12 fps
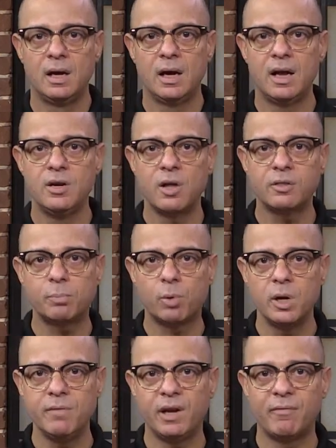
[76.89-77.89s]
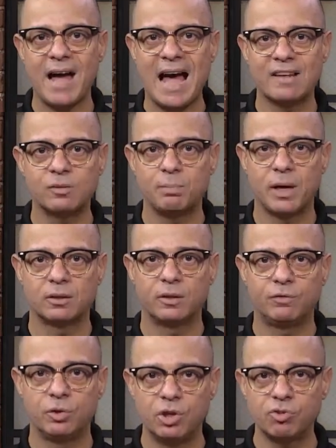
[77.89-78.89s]
another prohibitive aspect
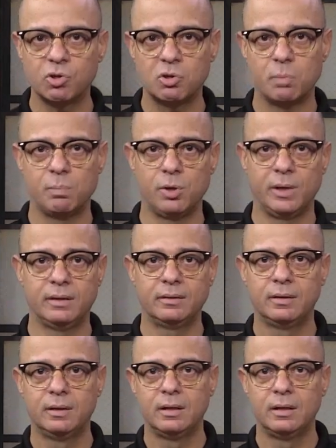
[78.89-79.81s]
of traditional computing